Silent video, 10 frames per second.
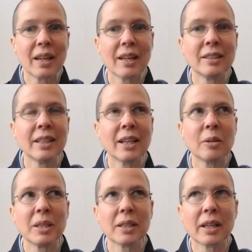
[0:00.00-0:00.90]
And then I'll
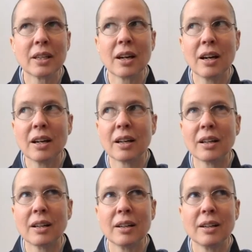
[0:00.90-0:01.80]
be like,
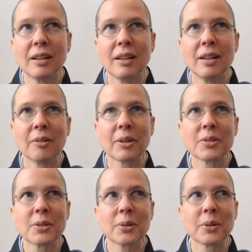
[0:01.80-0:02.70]

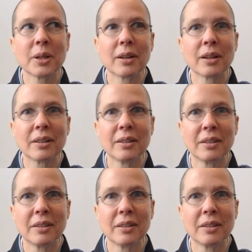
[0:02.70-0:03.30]
what's going on?